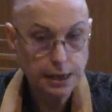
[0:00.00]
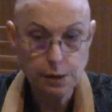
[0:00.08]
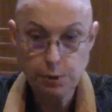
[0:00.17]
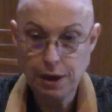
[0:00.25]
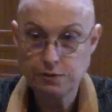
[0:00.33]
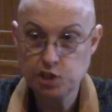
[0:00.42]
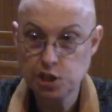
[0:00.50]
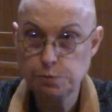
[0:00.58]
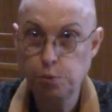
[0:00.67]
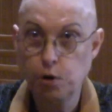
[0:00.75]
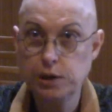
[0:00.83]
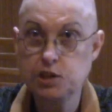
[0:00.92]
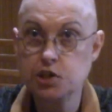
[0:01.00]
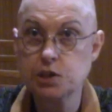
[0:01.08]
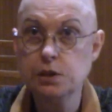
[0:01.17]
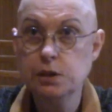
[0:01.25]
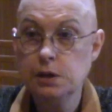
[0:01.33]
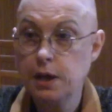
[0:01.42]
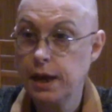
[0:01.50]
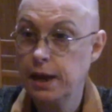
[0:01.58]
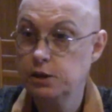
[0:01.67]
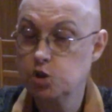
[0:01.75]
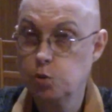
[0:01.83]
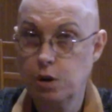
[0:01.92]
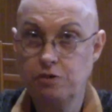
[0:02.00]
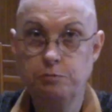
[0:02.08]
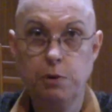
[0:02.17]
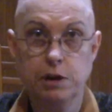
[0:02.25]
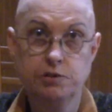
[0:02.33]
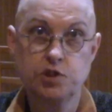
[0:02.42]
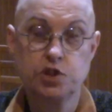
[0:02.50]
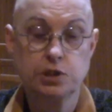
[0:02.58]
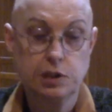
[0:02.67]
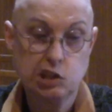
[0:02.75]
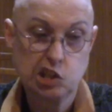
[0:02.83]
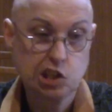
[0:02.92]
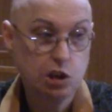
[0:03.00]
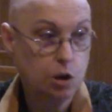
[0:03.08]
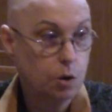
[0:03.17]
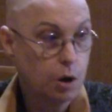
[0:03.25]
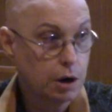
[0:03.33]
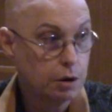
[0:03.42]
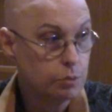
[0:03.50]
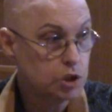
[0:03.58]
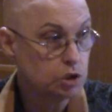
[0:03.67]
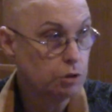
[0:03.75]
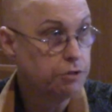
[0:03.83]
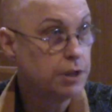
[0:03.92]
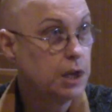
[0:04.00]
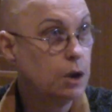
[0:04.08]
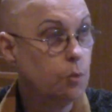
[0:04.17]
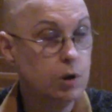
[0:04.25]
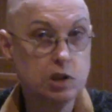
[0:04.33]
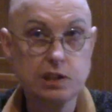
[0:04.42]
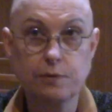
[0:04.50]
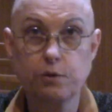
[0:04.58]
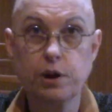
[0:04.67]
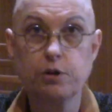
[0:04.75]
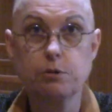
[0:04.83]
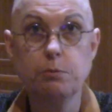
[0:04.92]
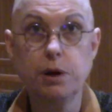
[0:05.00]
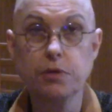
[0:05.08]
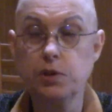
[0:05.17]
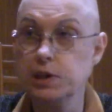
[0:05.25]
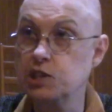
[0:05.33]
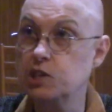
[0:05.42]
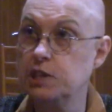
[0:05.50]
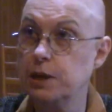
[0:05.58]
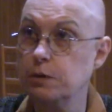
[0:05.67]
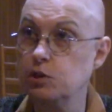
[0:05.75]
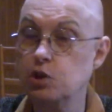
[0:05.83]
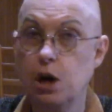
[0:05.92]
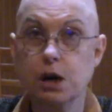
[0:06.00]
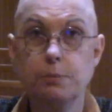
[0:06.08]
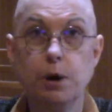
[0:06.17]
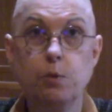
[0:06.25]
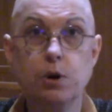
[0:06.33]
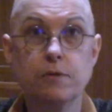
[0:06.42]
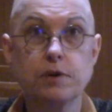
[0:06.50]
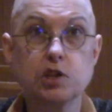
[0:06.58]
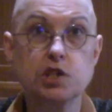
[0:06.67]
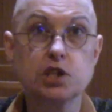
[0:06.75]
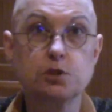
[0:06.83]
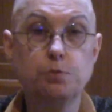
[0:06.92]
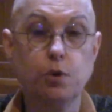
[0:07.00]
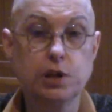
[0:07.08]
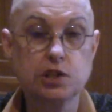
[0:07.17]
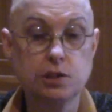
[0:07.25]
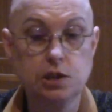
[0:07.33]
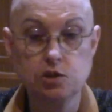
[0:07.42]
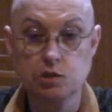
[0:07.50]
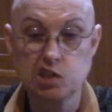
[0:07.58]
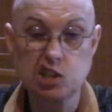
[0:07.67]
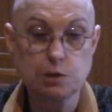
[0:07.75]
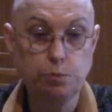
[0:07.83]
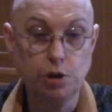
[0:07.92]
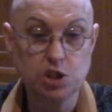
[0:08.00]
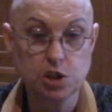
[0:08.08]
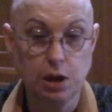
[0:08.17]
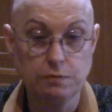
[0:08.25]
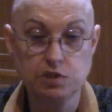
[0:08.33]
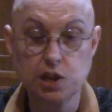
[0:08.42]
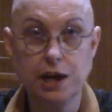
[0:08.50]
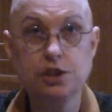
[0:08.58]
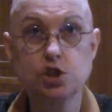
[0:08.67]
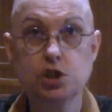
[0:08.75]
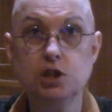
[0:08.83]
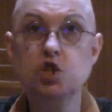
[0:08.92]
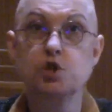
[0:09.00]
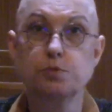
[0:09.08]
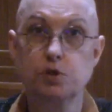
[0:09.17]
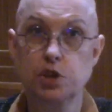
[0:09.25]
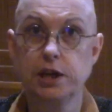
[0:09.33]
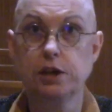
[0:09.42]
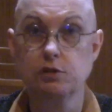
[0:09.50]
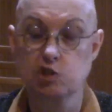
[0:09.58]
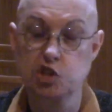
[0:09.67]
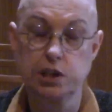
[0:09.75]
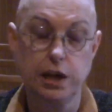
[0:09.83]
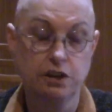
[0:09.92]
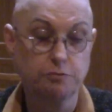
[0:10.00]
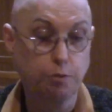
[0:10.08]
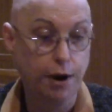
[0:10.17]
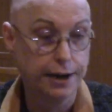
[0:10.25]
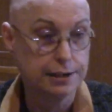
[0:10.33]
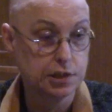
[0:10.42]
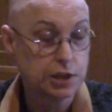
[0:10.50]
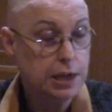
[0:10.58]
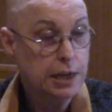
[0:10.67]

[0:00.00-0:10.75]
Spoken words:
We have 6 points and 12 months, and so our original thinking was every other month let's sit down and talk about one of our 6 points, and these are the 6 points of Sanshin's particular style of practice.